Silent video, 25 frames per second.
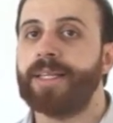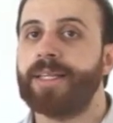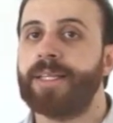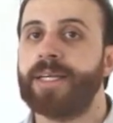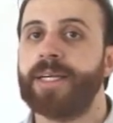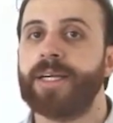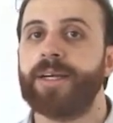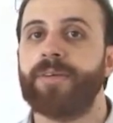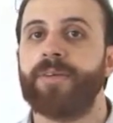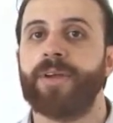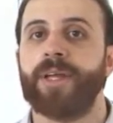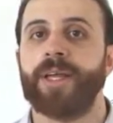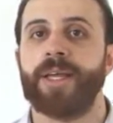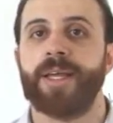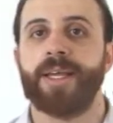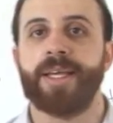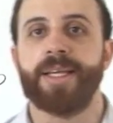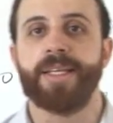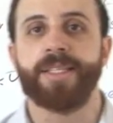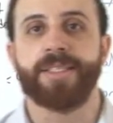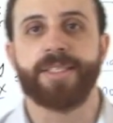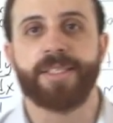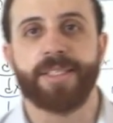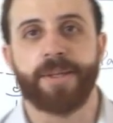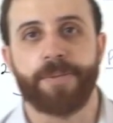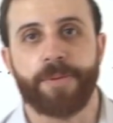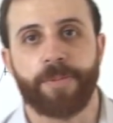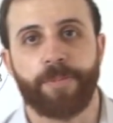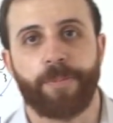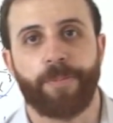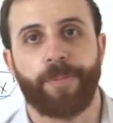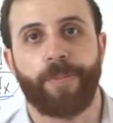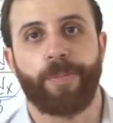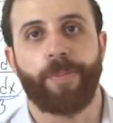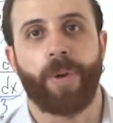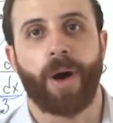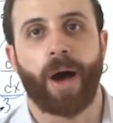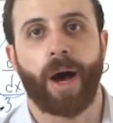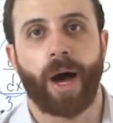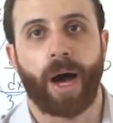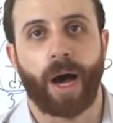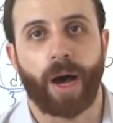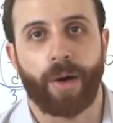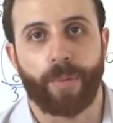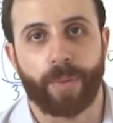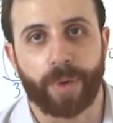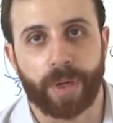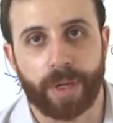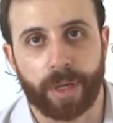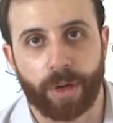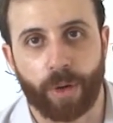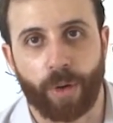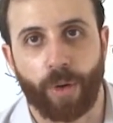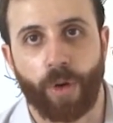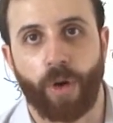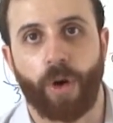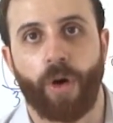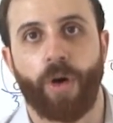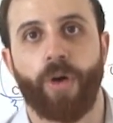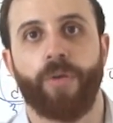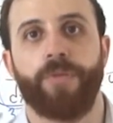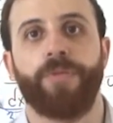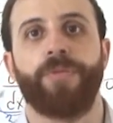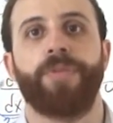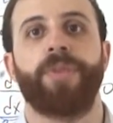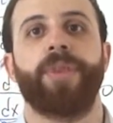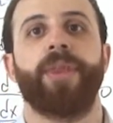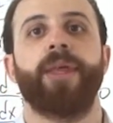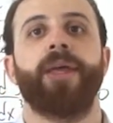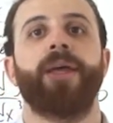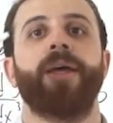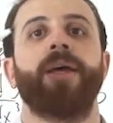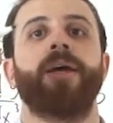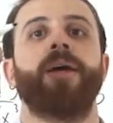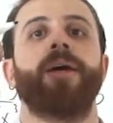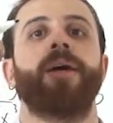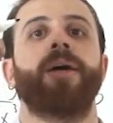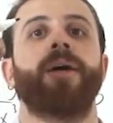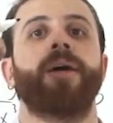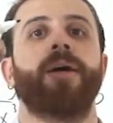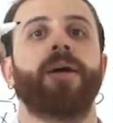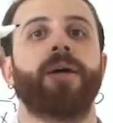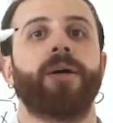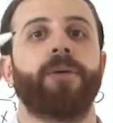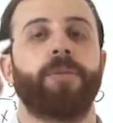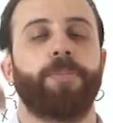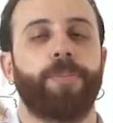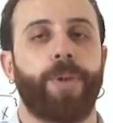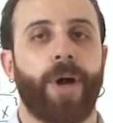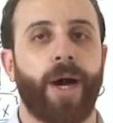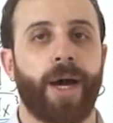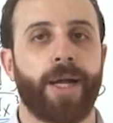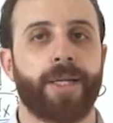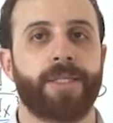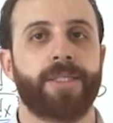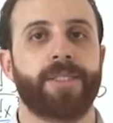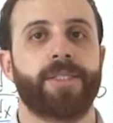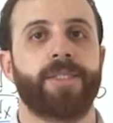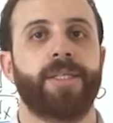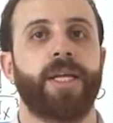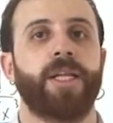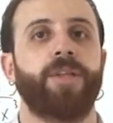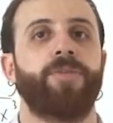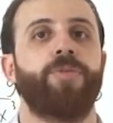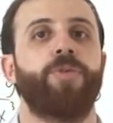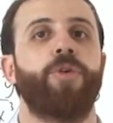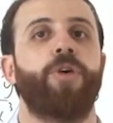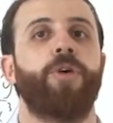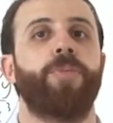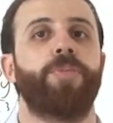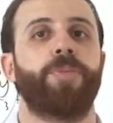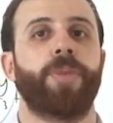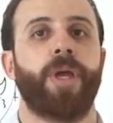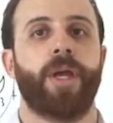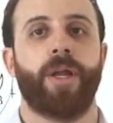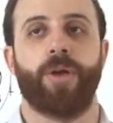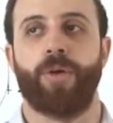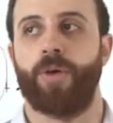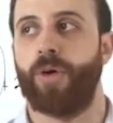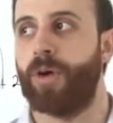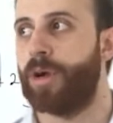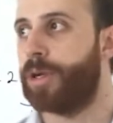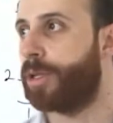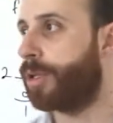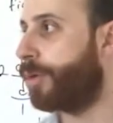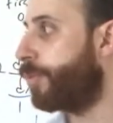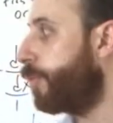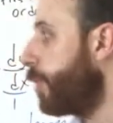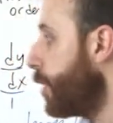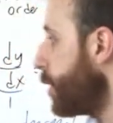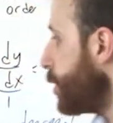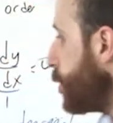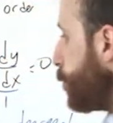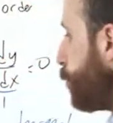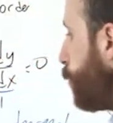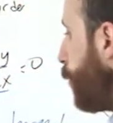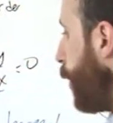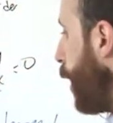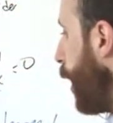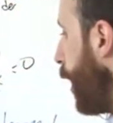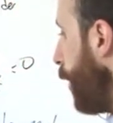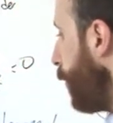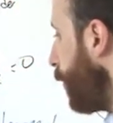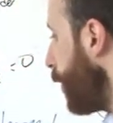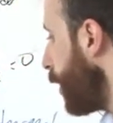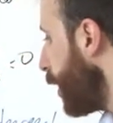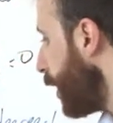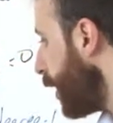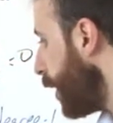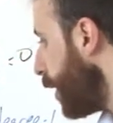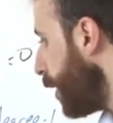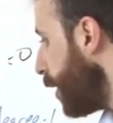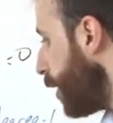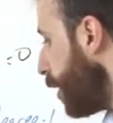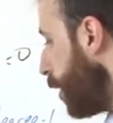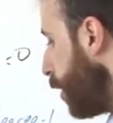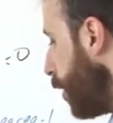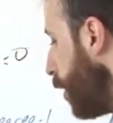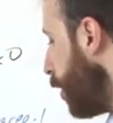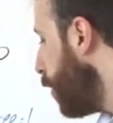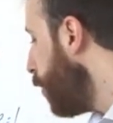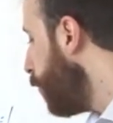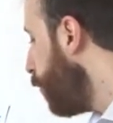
Degree is the power of the parts that we obtain order. What's power here?